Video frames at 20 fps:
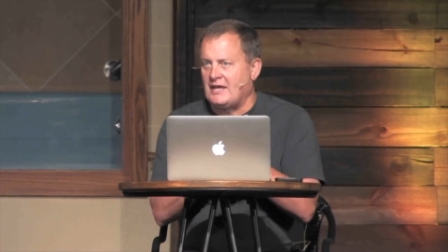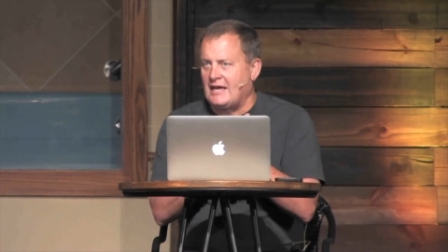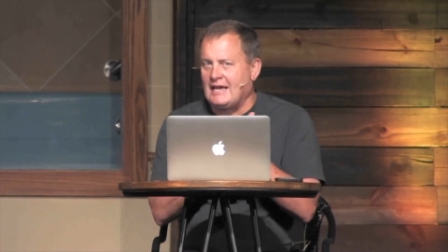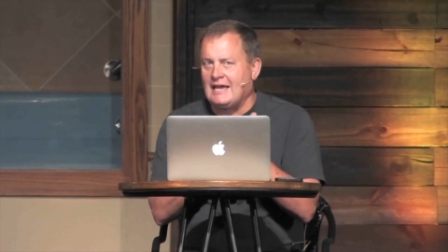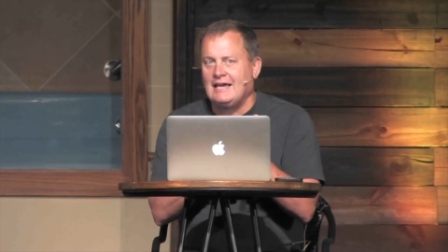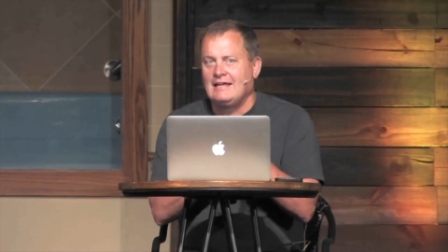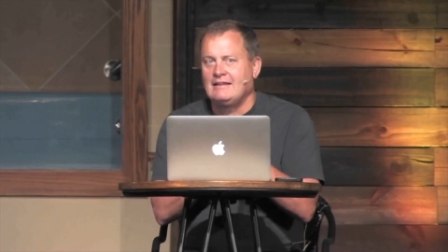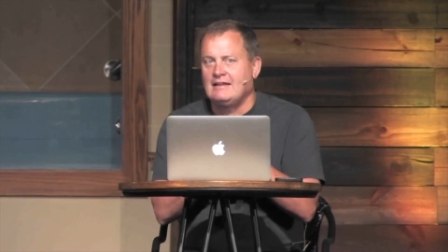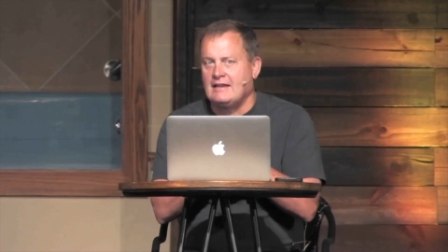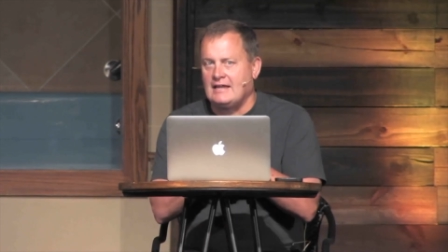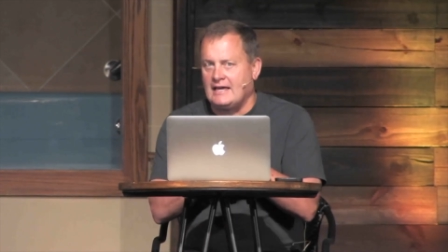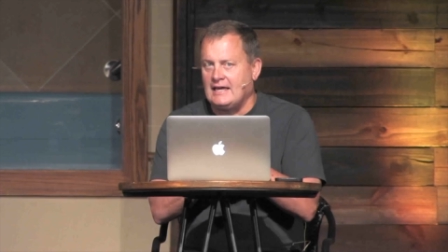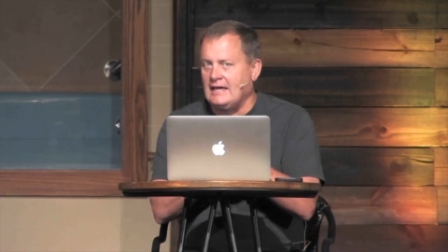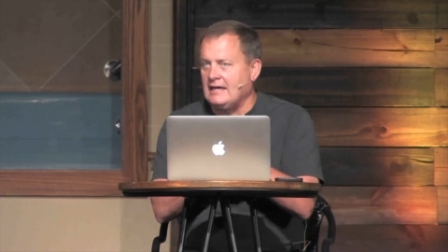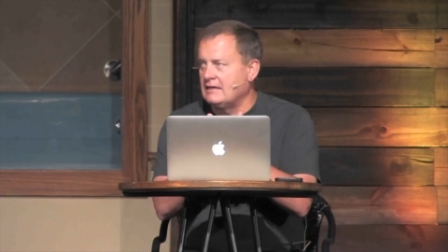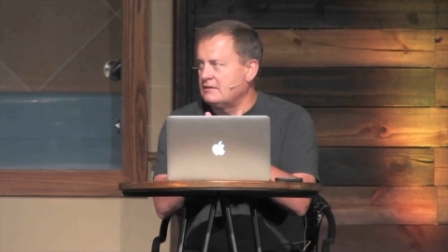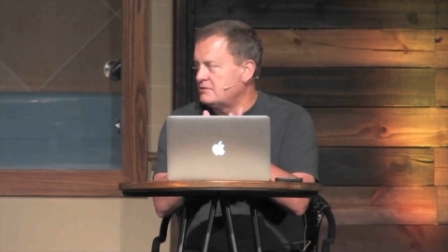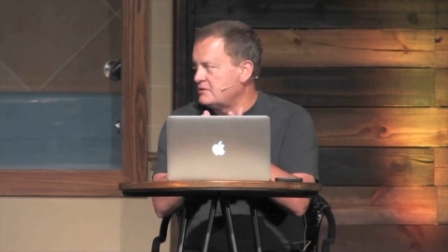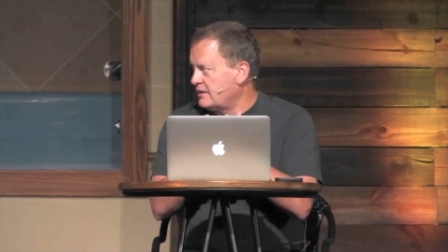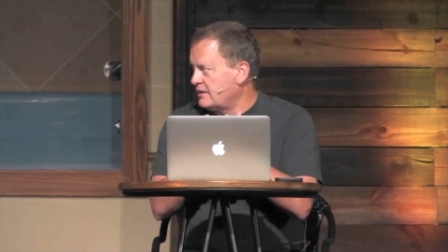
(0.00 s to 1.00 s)
hand in
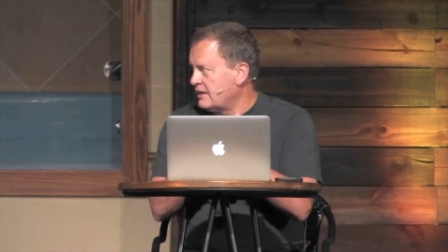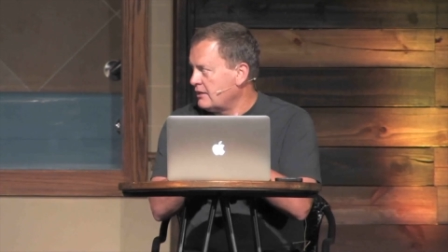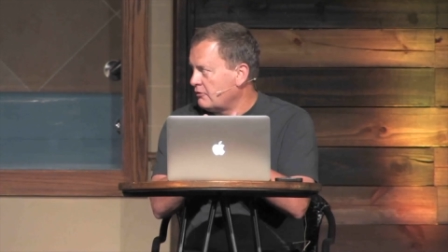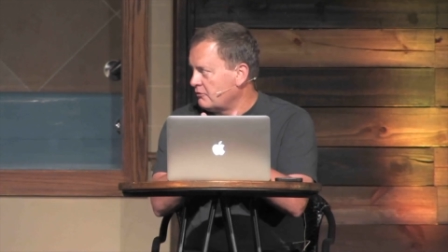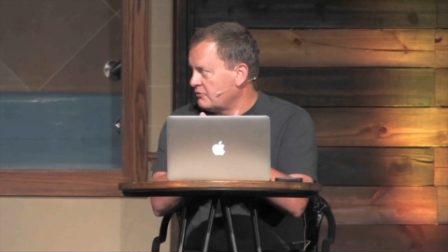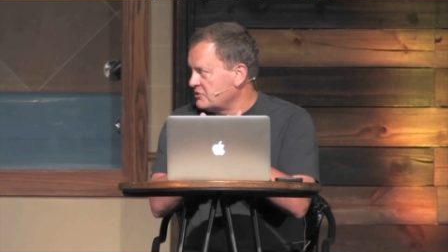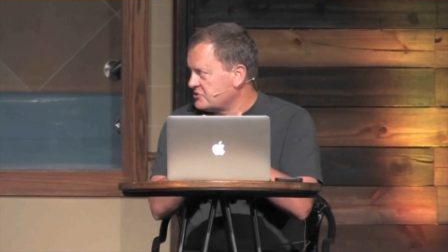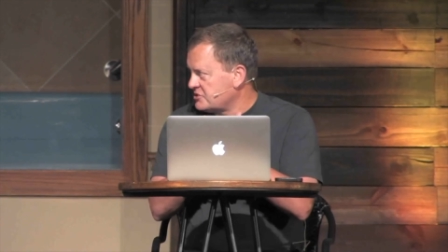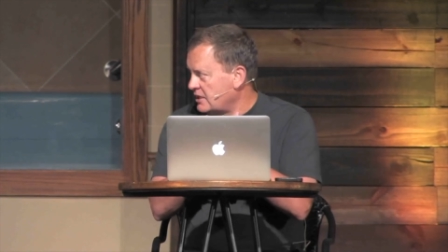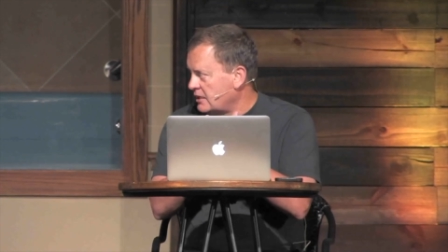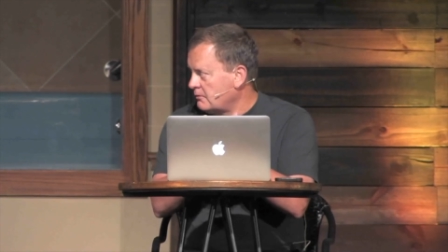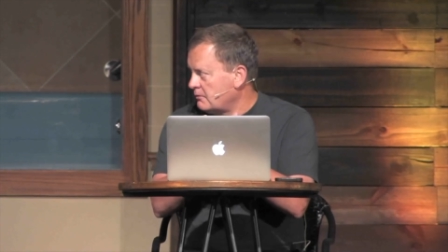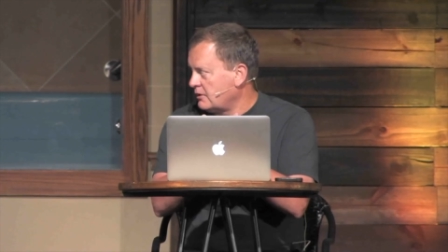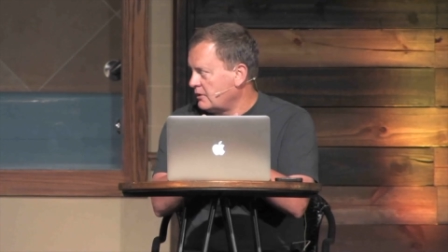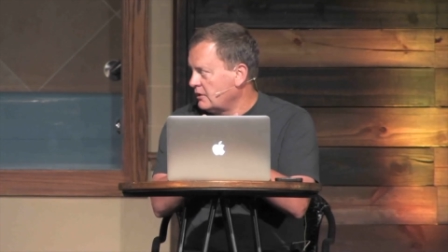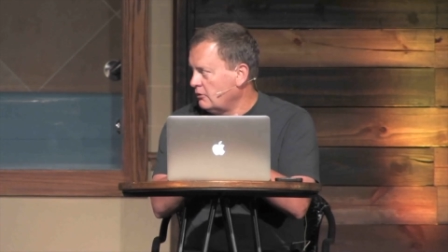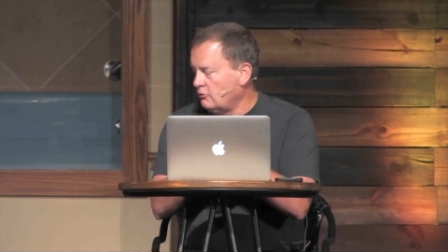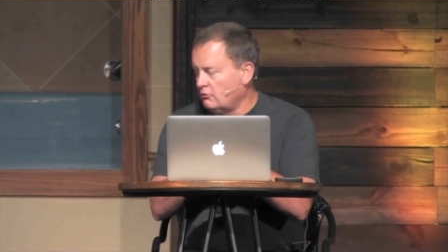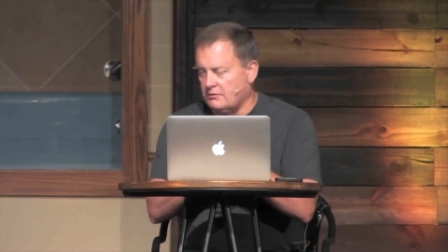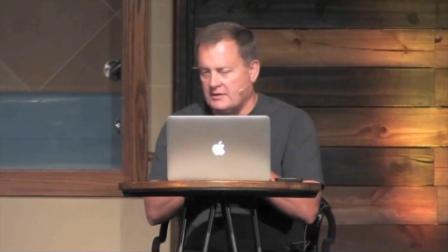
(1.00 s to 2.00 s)
hand together on the same
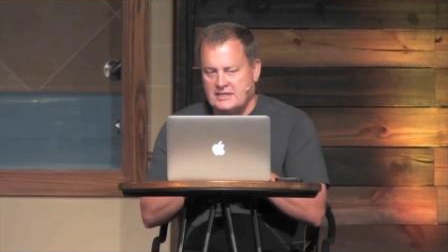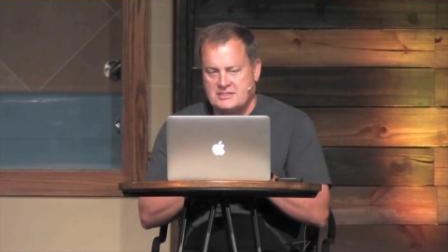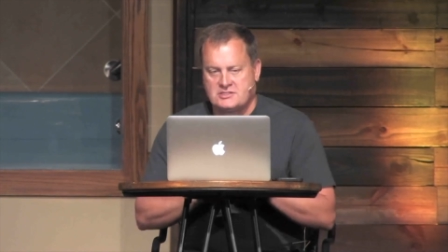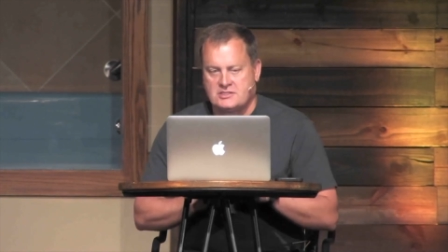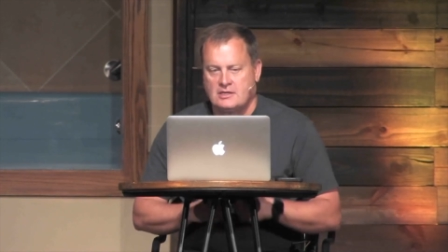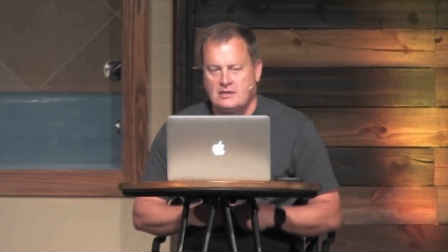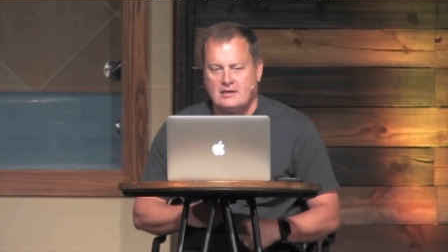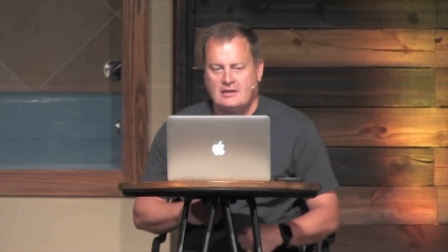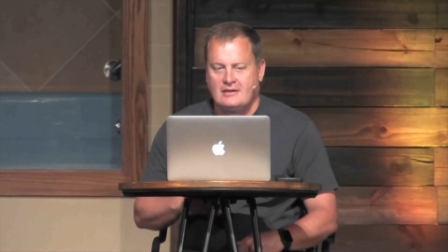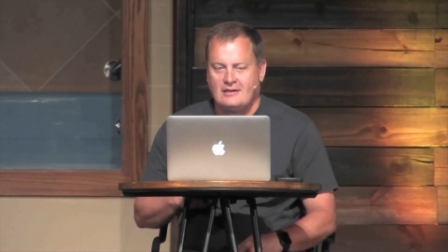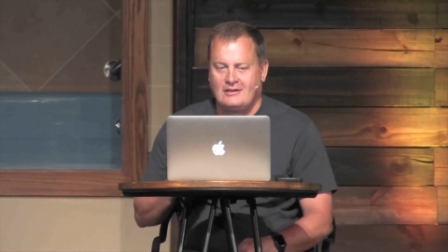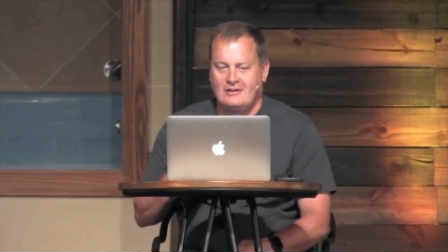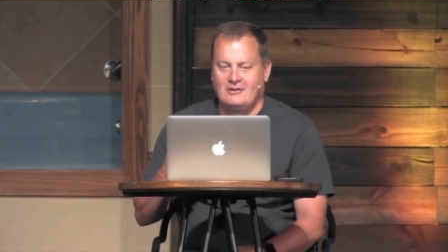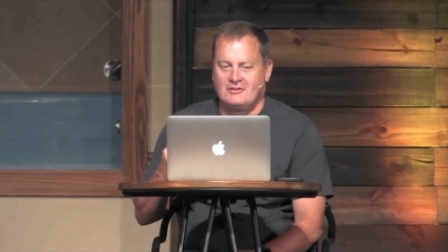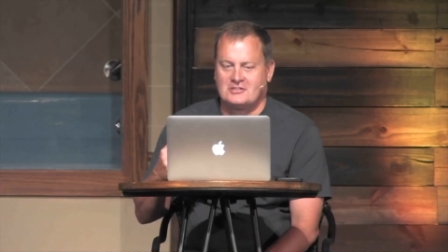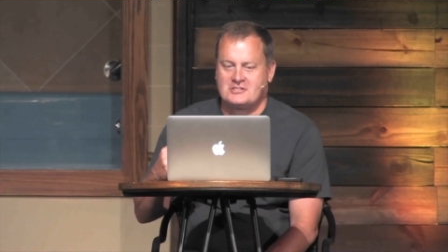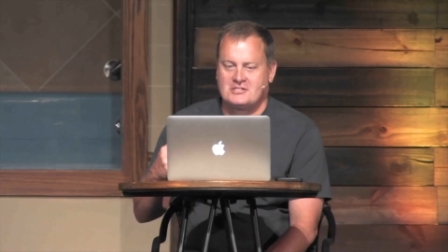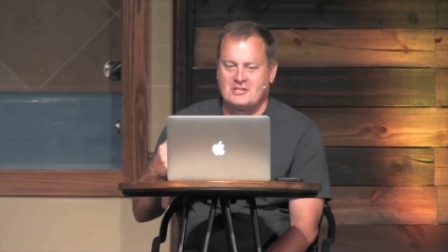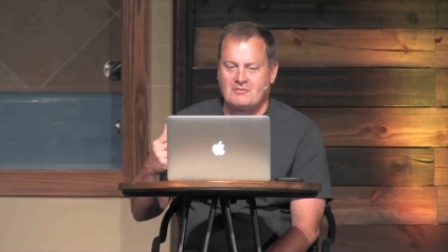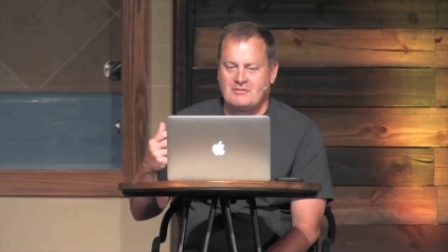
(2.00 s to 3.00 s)
goal. And that's, you
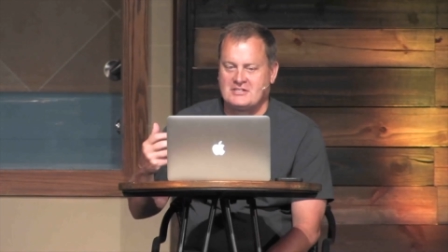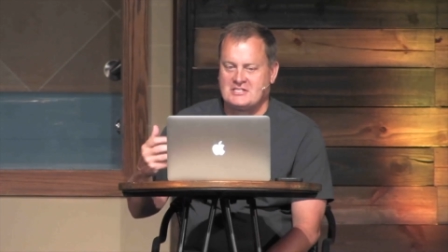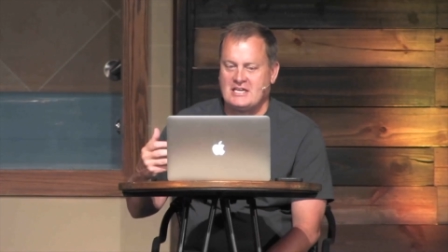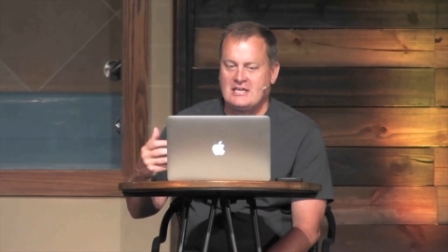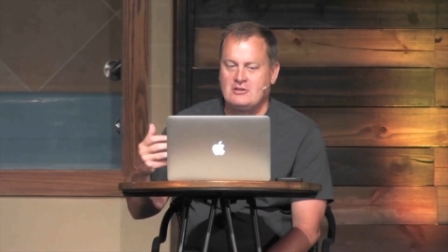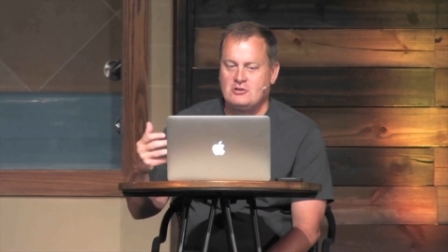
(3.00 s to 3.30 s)
know, it's interesting.